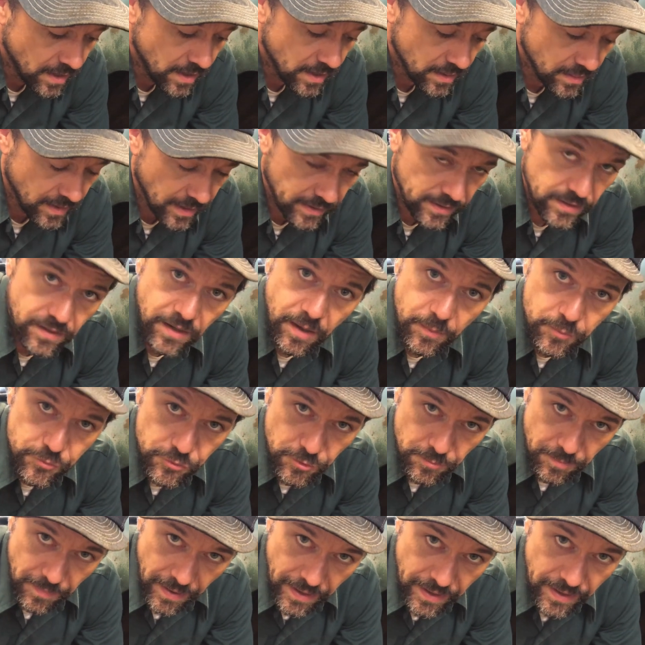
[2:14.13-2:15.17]
Locking hubs were
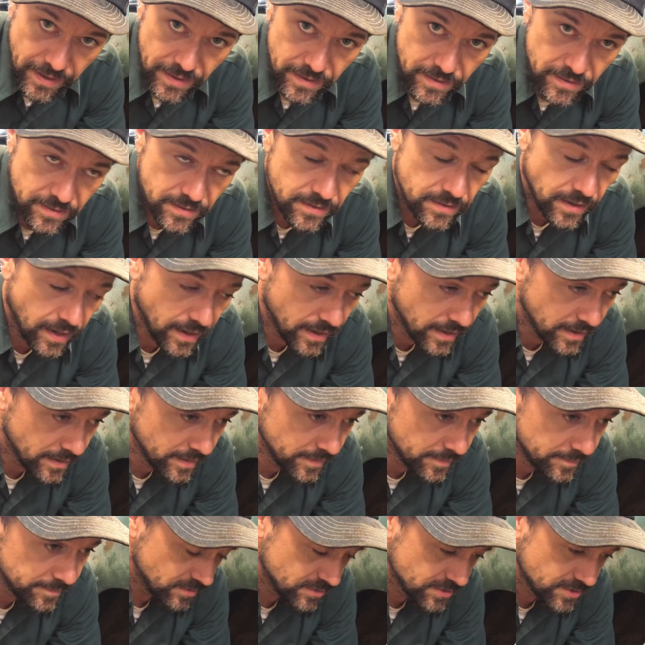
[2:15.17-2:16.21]
made uh,
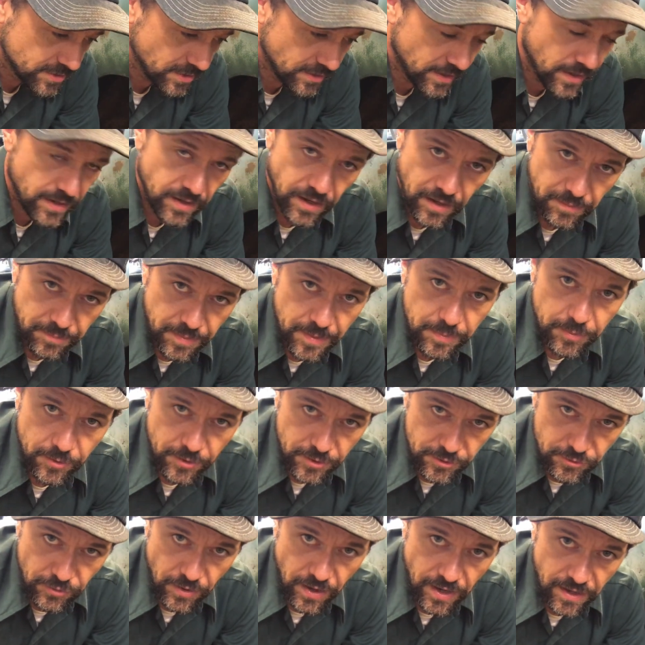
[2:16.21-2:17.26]
so that like people
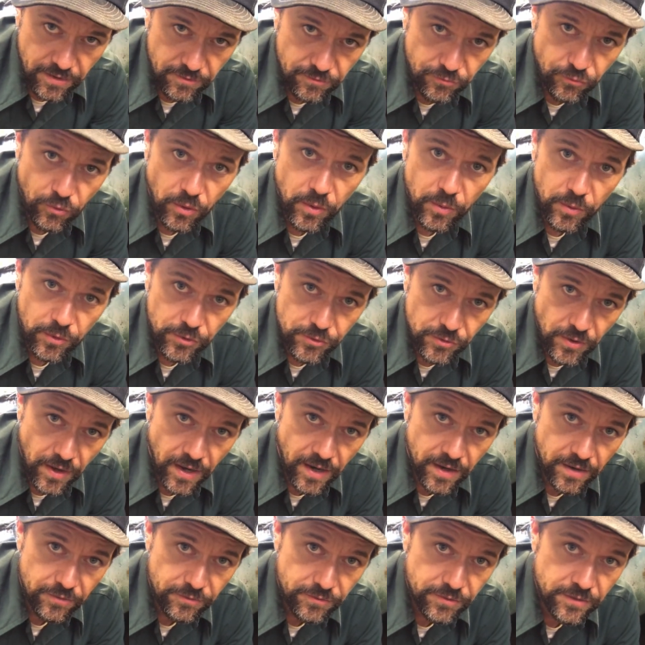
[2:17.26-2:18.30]
could drive four-wheel
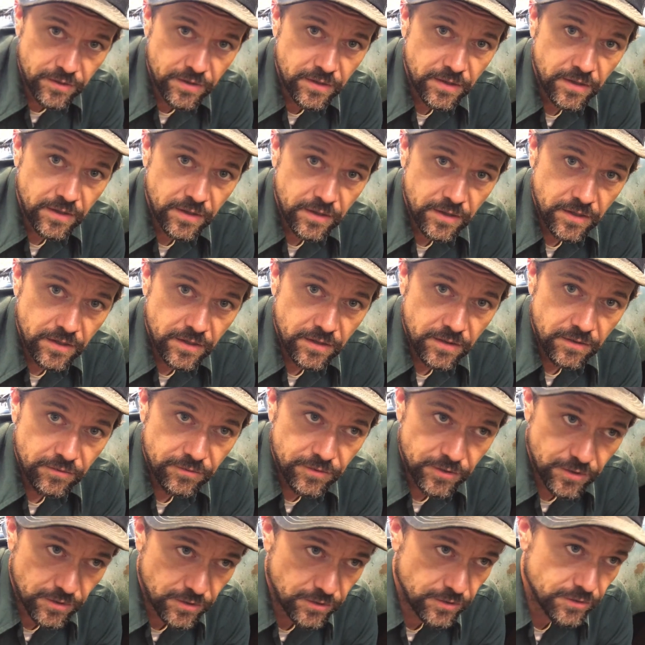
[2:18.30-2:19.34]
drive
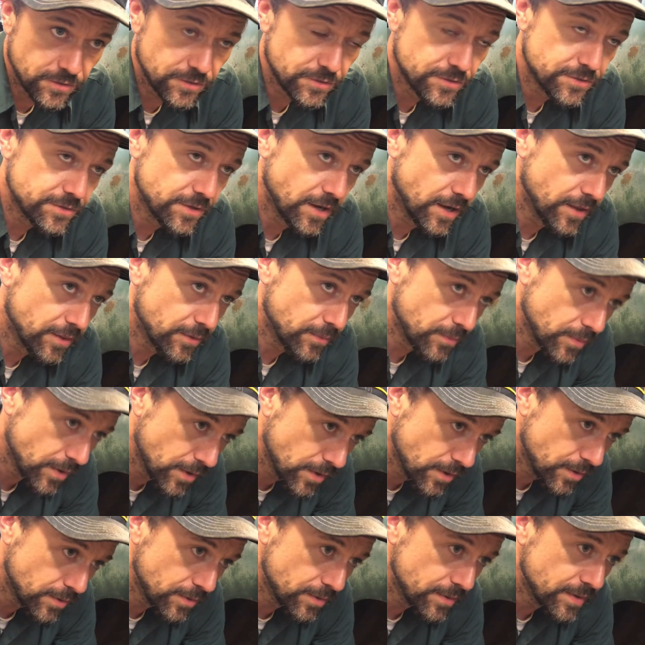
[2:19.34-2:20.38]
vehicles on the
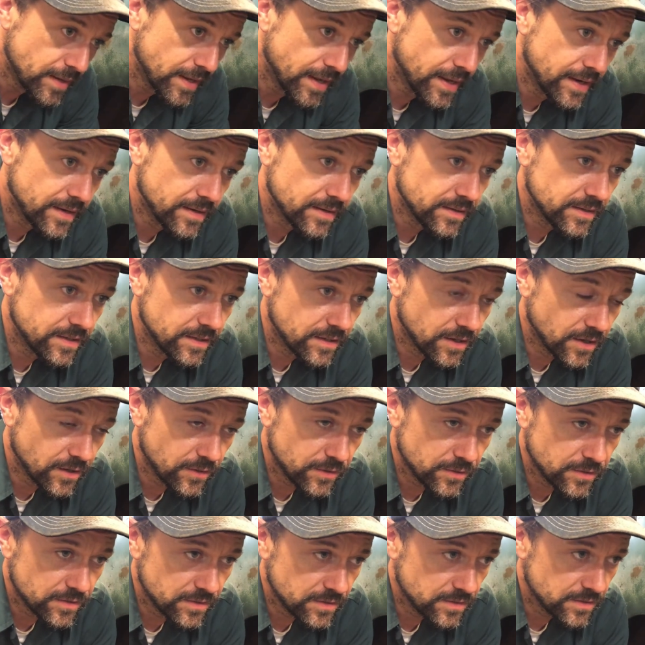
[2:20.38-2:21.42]
road and you know
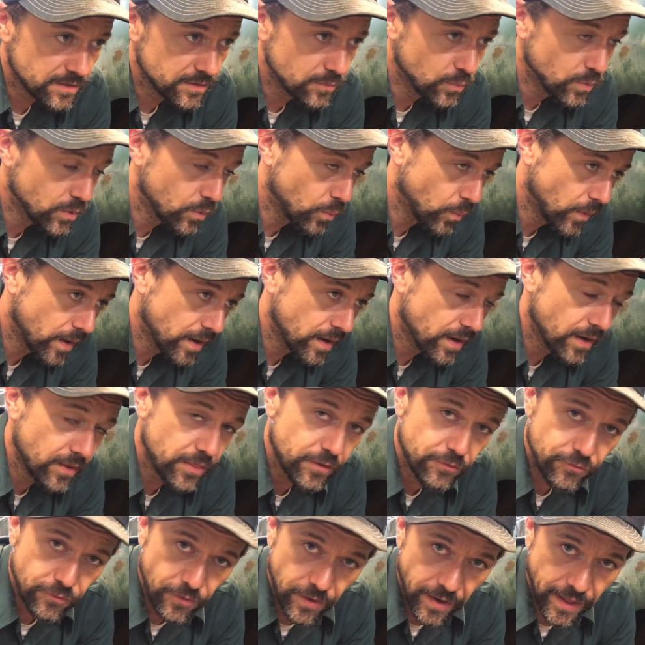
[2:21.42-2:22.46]
you won't wear out the
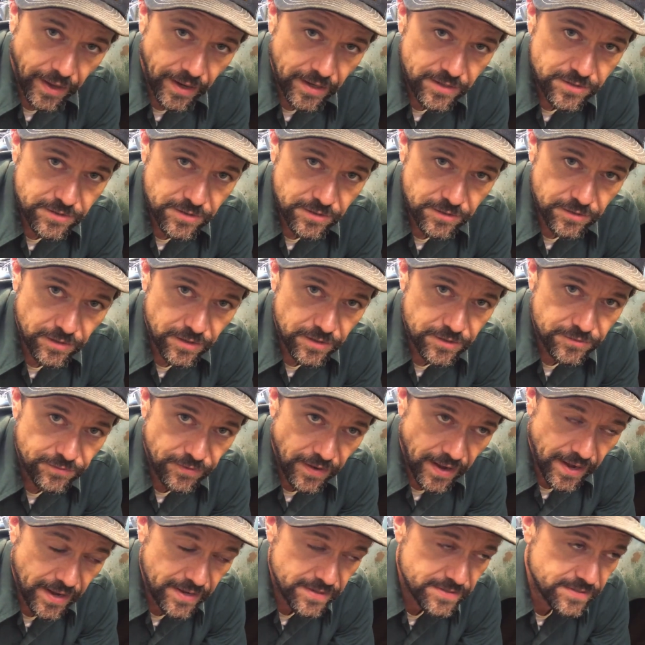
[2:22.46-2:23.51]
front axle as
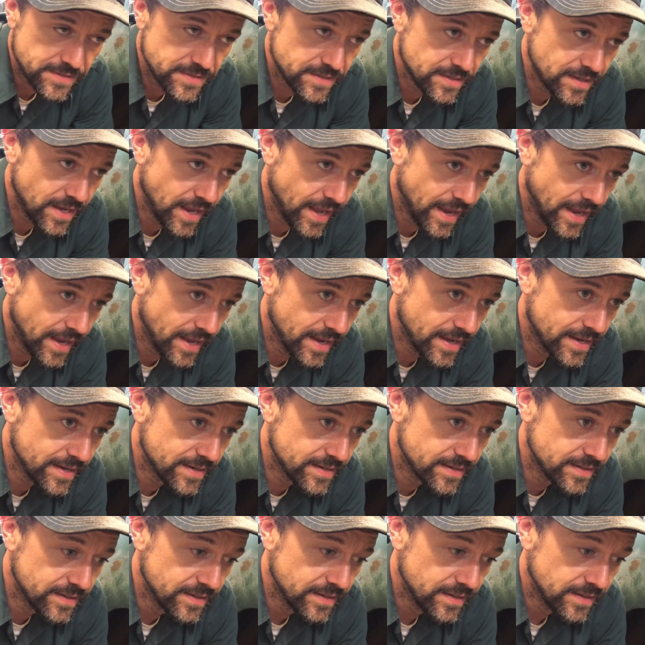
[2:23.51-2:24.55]
fast
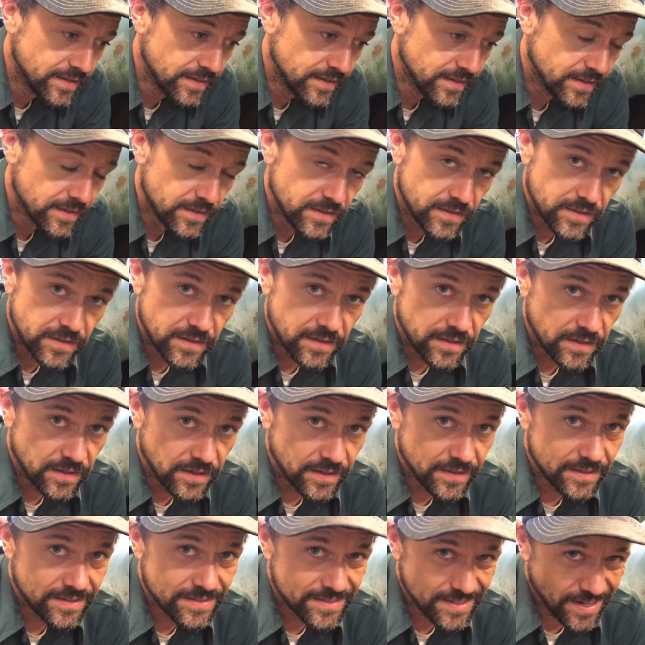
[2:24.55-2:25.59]
and
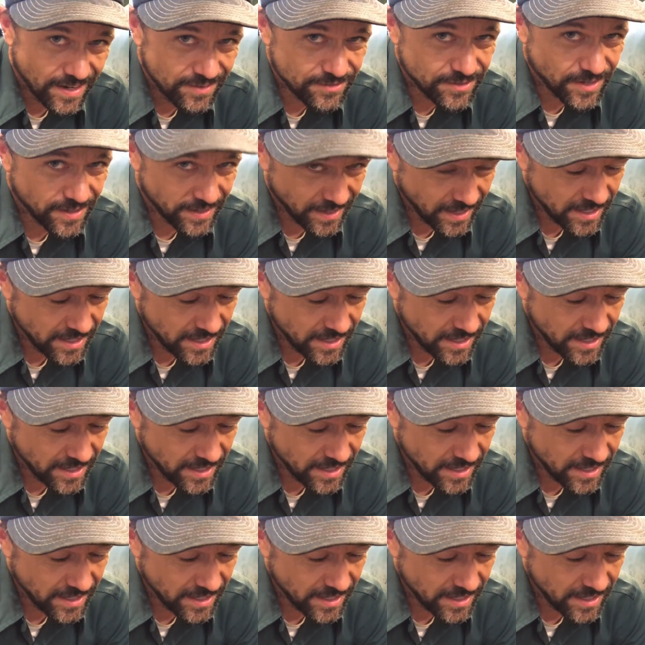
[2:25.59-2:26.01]
it saves on